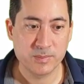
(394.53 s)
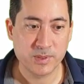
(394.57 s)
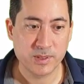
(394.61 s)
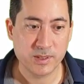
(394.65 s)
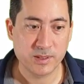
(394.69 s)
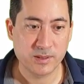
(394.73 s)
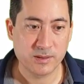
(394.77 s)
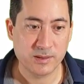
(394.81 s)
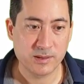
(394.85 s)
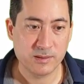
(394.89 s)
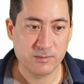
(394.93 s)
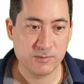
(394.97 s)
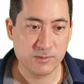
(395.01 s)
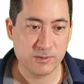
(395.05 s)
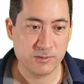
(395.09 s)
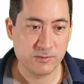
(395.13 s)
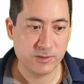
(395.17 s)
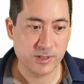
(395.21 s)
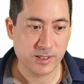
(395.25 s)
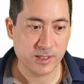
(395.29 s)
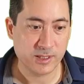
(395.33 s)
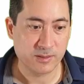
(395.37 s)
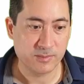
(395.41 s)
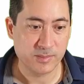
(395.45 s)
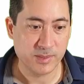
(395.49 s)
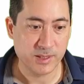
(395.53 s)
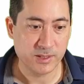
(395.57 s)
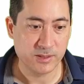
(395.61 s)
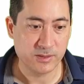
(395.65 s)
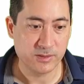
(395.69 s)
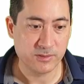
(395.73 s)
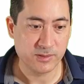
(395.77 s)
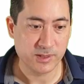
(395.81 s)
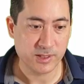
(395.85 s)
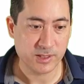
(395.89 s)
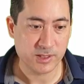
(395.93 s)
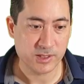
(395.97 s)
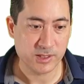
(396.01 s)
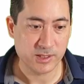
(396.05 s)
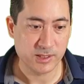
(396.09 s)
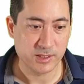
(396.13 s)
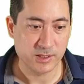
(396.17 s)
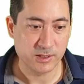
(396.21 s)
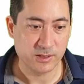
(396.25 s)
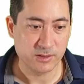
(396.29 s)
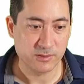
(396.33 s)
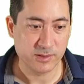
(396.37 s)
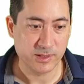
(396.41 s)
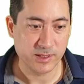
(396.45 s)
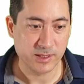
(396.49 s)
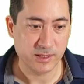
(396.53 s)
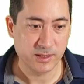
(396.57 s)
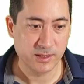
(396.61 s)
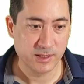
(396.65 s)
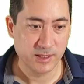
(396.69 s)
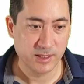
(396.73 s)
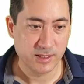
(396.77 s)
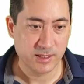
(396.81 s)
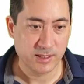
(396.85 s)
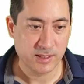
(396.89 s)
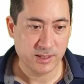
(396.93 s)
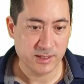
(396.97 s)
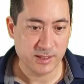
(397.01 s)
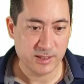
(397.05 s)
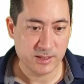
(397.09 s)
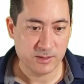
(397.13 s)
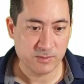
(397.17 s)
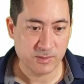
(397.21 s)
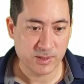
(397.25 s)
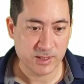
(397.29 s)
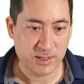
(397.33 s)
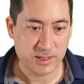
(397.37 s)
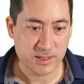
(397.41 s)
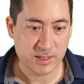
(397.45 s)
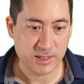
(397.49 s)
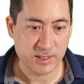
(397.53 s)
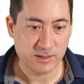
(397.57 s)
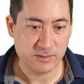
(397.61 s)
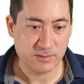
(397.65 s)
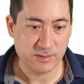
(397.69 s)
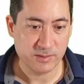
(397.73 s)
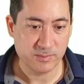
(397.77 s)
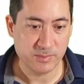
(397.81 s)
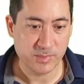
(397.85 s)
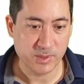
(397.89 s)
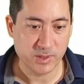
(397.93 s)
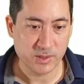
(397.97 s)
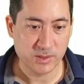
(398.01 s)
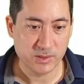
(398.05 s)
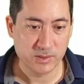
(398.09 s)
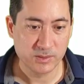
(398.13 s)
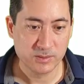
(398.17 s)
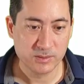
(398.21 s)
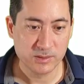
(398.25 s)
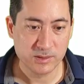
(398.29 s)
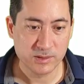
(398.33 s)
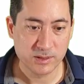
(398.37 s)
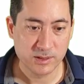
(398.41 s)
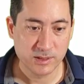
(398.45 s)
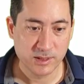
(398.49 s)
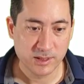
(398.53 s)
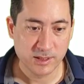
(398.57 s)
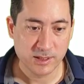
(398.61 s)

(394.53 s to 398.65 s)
but I would recommend you actually knowing these ones here in bold.